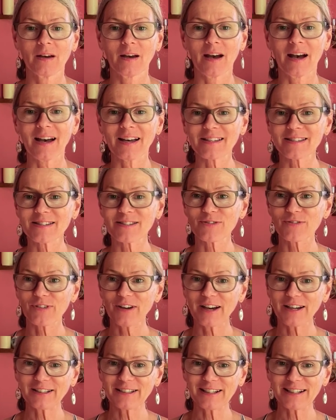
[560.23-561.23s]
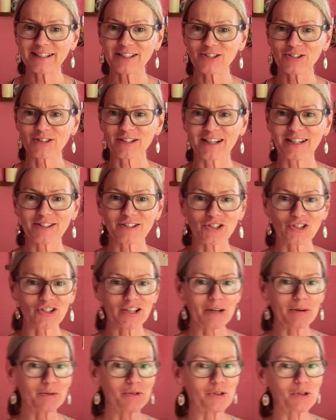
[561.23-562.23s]
And finally, just like to
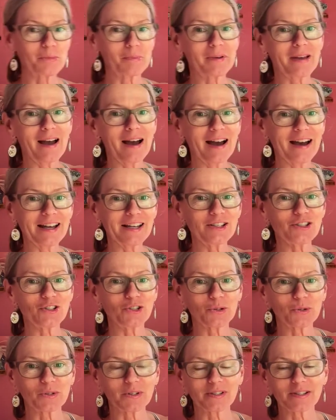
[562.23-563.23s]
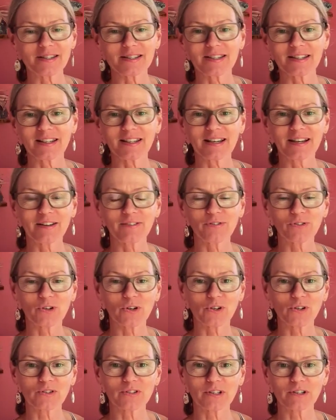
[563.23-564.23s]
share with you, behind you can see I've
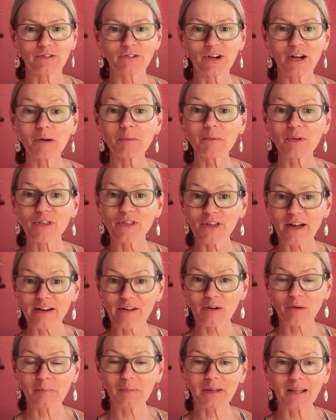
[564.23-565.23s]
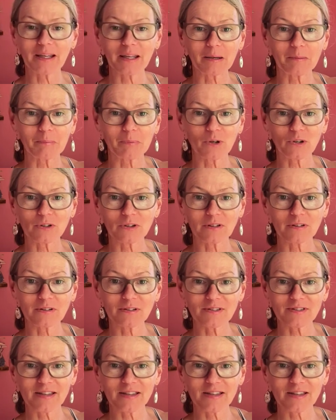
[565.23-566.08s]
got aromatherapy in bottles.